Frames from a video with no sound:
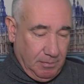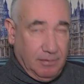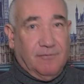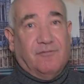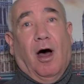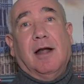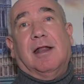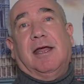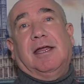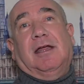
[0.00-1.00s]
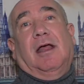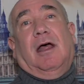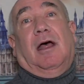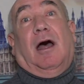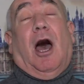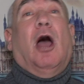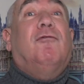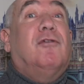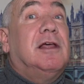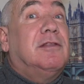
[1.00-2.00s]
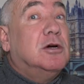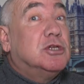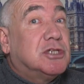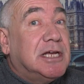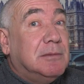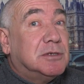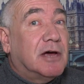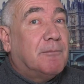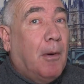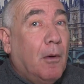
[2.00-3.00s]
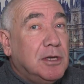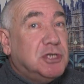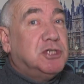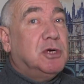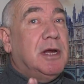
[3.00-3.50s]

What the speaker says: finally, hopefully those tips have pointed you